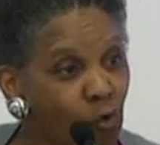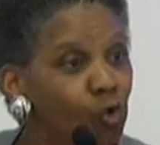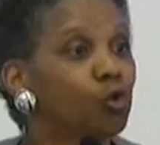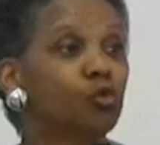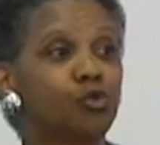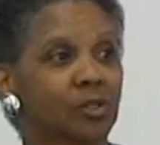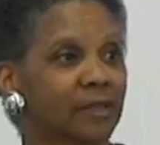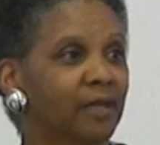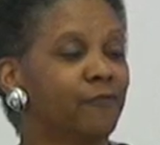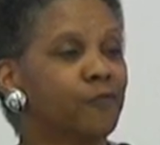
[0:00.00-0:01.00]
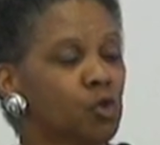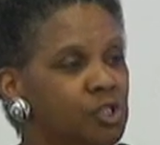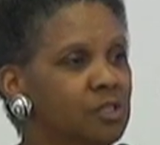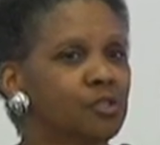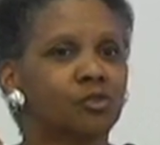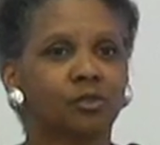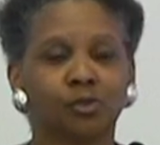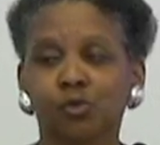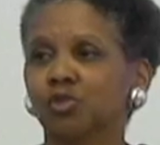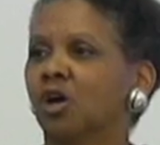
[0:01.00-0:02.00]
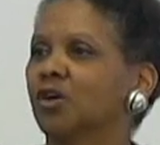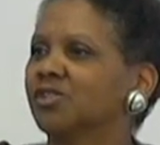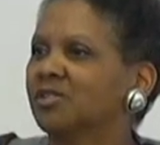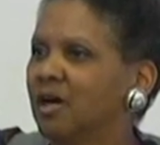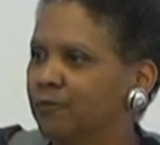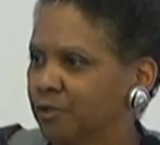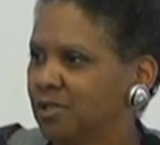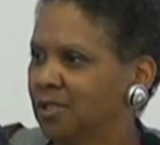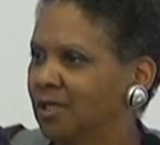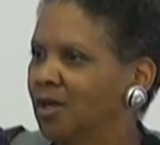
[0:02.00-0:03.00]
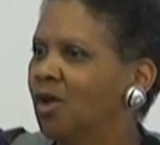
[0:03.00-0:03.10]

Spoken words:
forcing us to lose our sovereignty,